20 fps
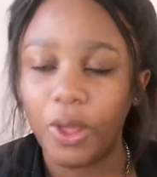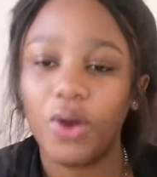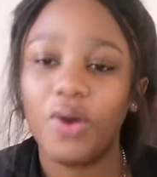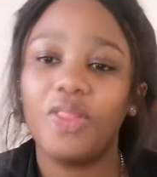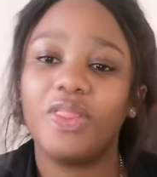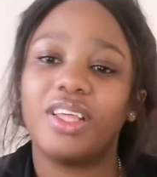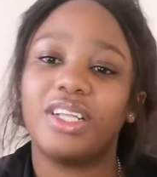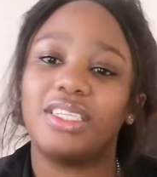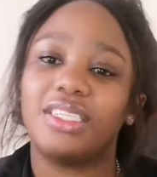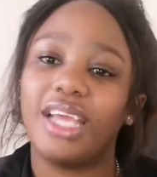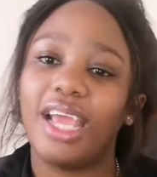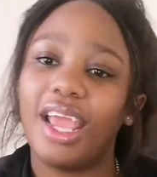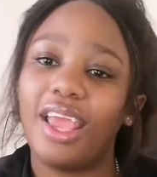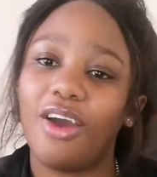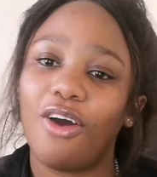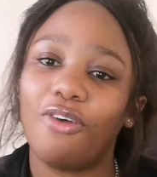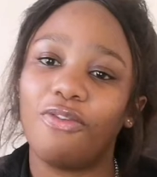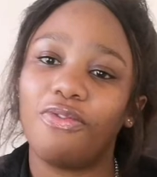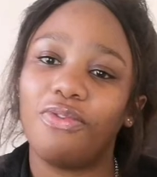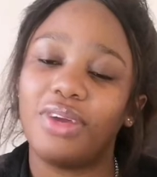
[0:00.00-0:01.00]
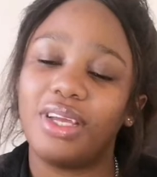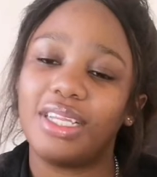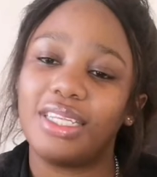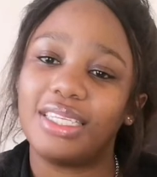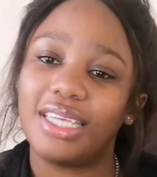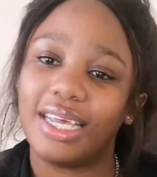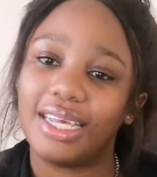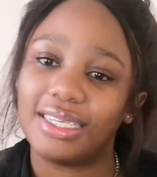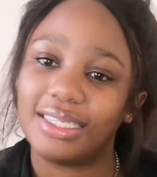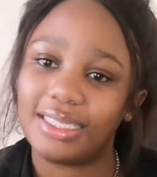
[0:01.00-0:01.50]
On the day of
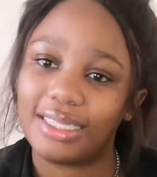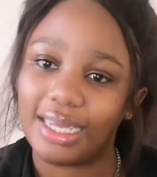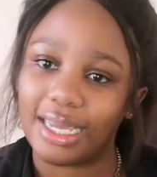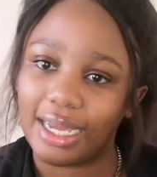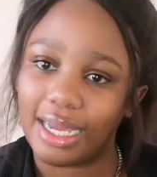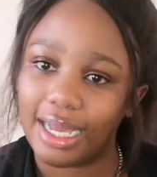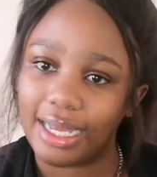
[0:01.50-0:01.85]
testing,